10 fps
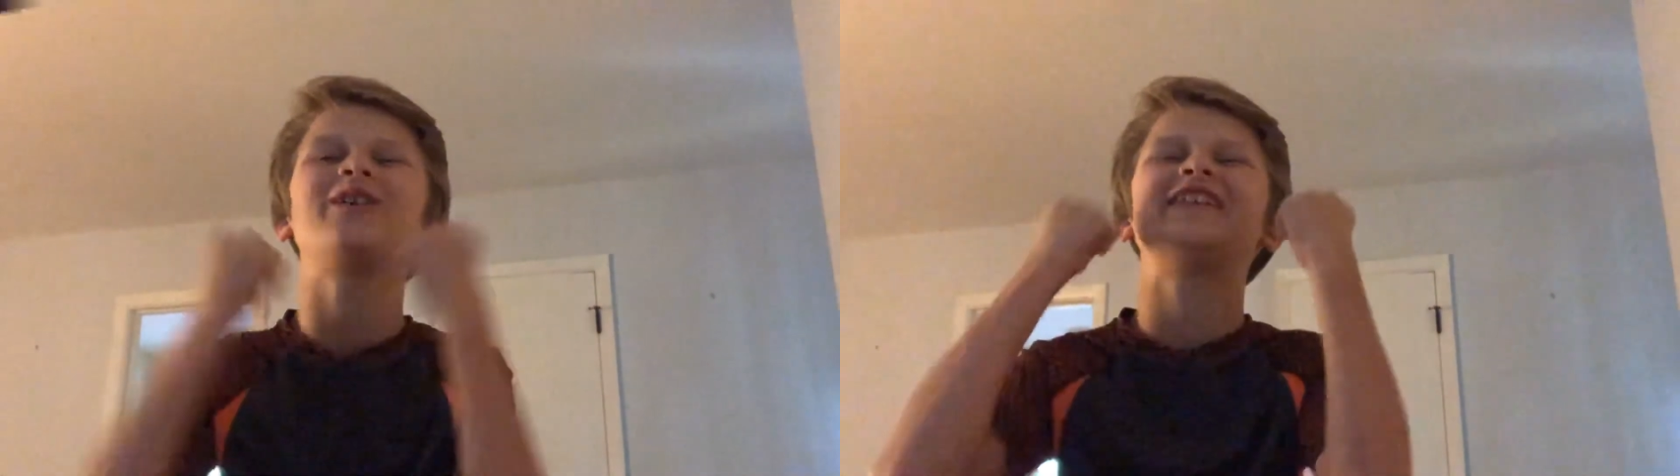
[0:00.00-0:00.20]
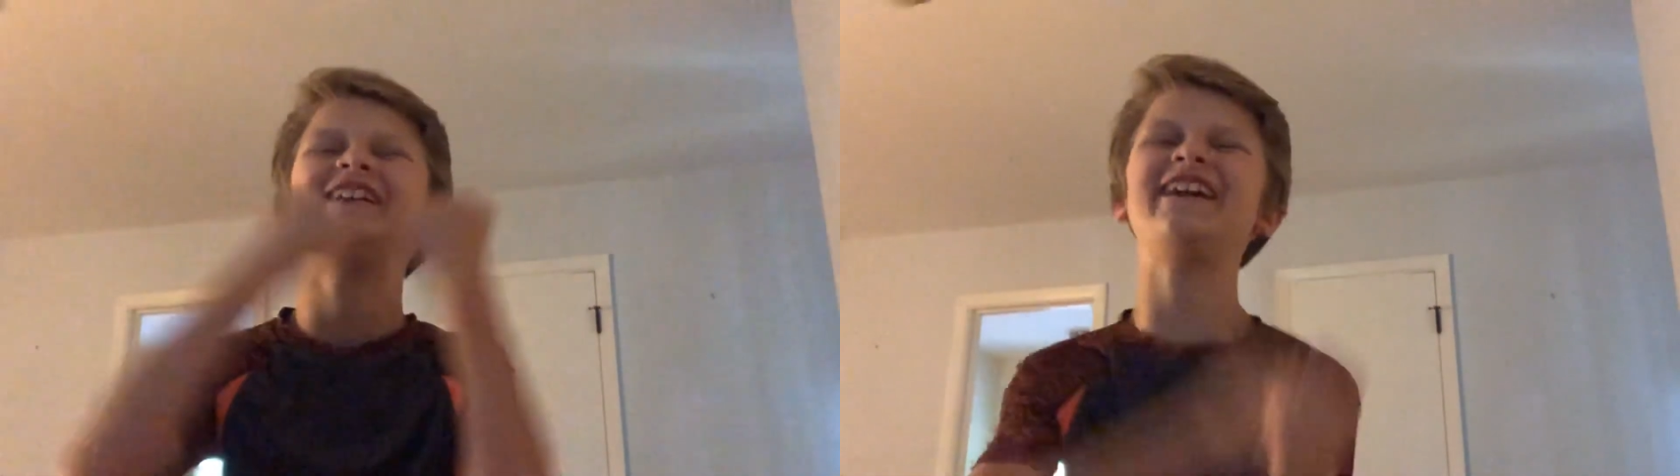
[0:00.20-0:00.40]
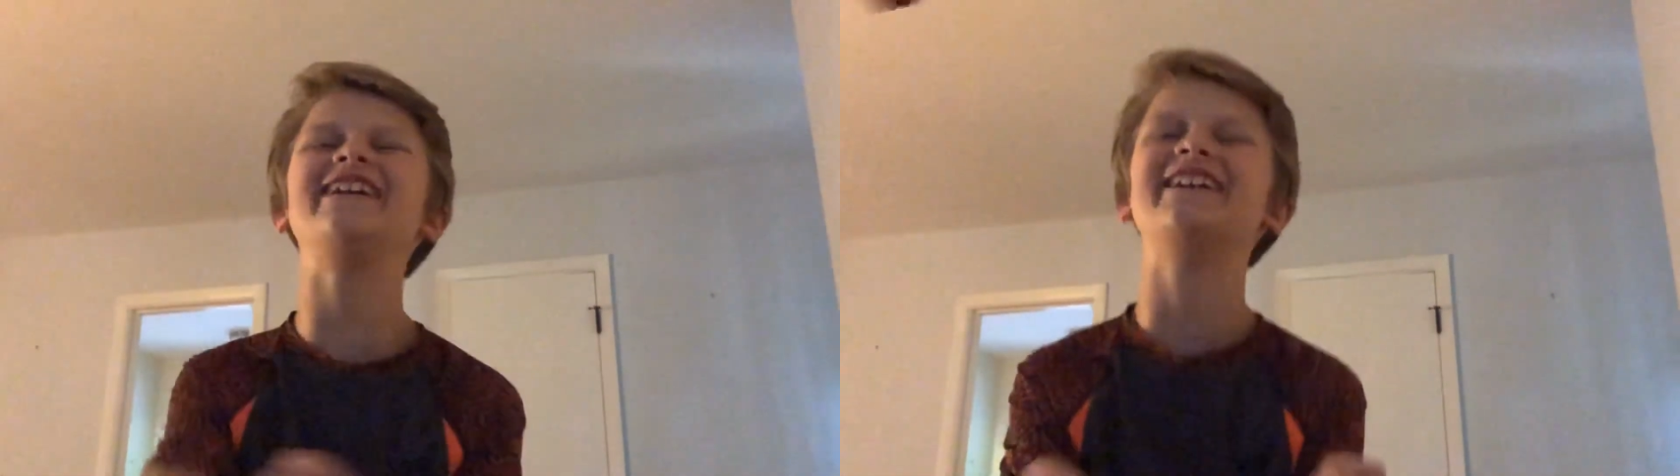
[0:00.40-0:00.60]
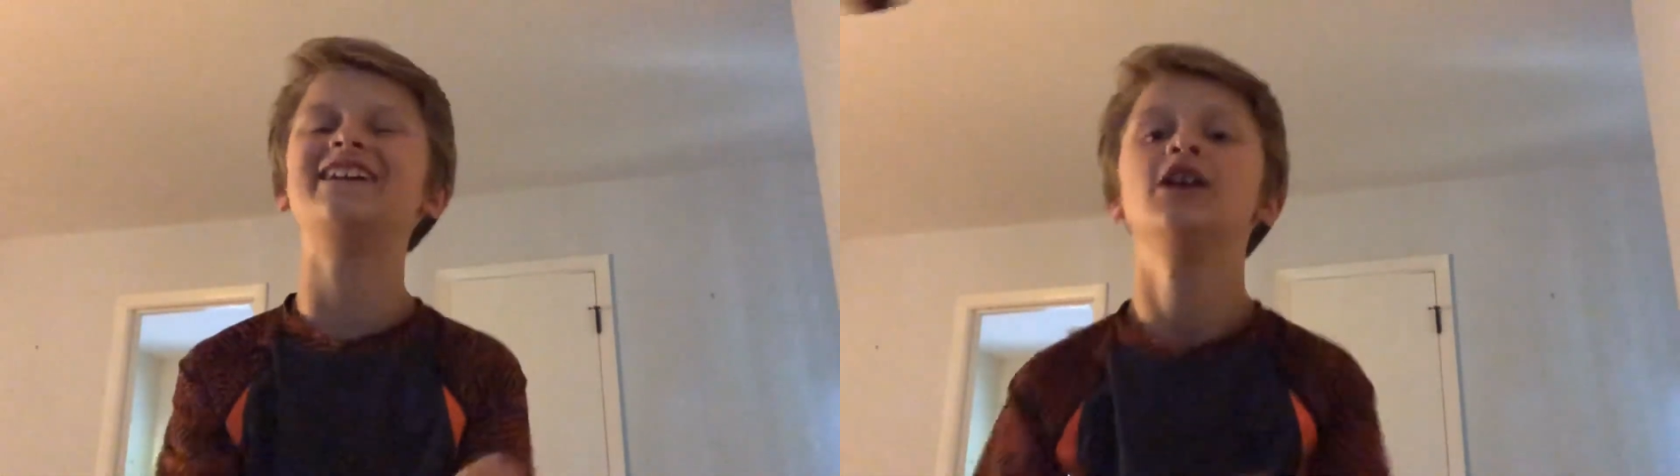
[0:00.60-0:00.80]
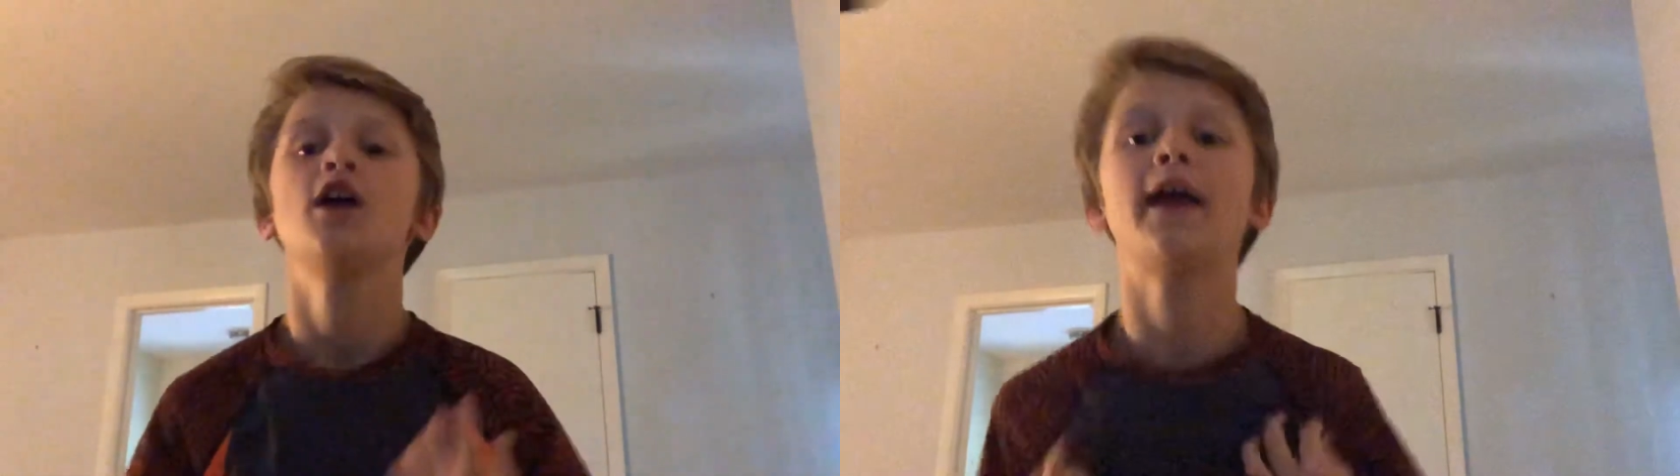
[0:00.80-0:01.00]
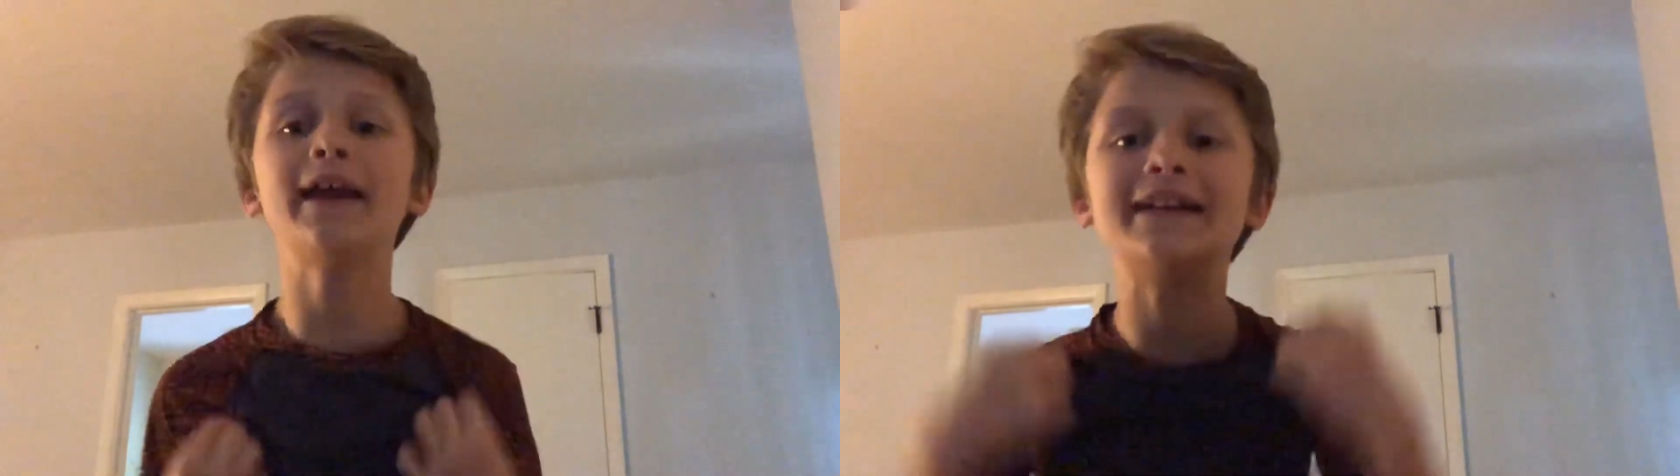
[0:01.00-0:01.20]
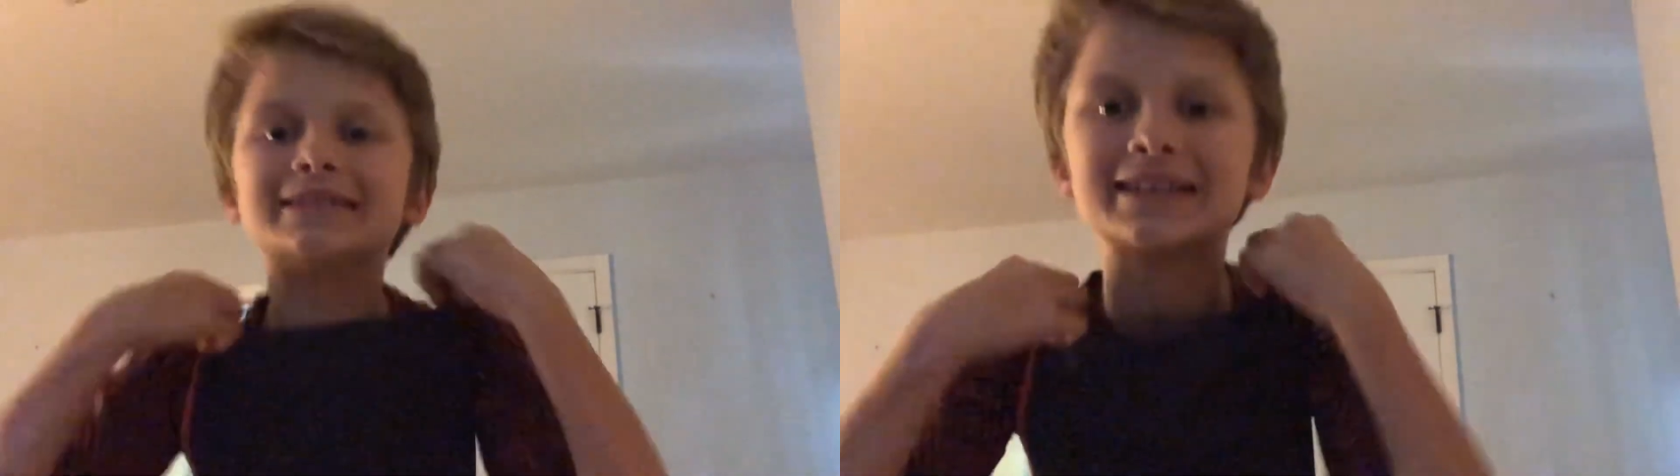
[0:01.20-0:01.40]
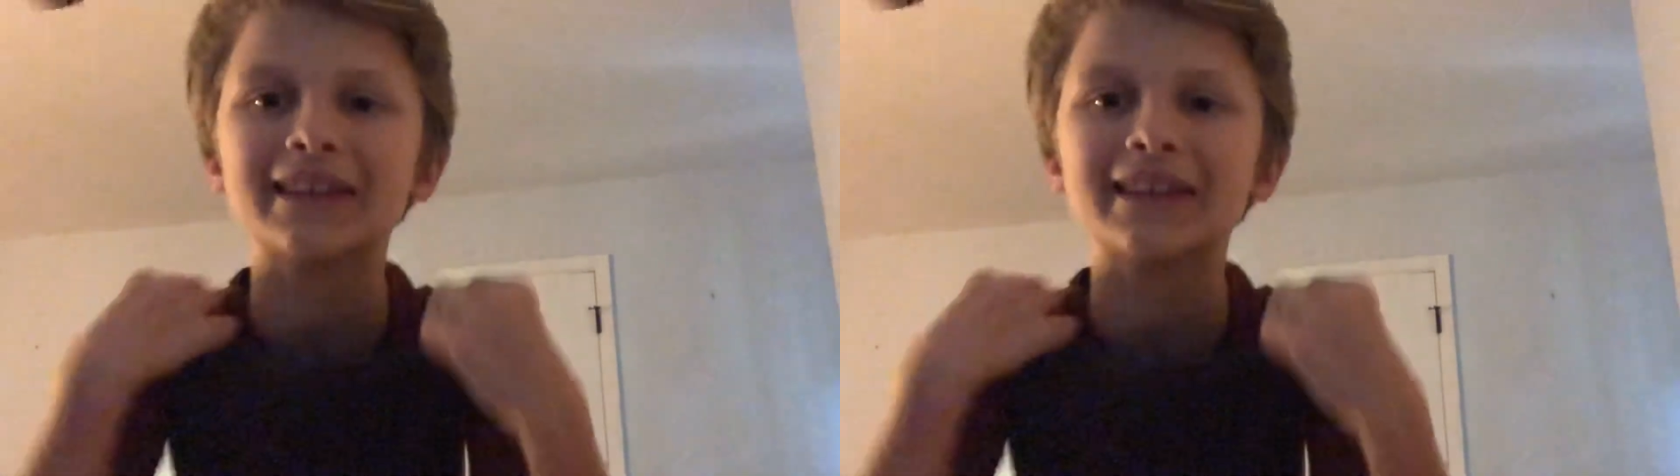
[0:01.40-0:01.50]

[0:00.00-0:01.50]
Yeah, it is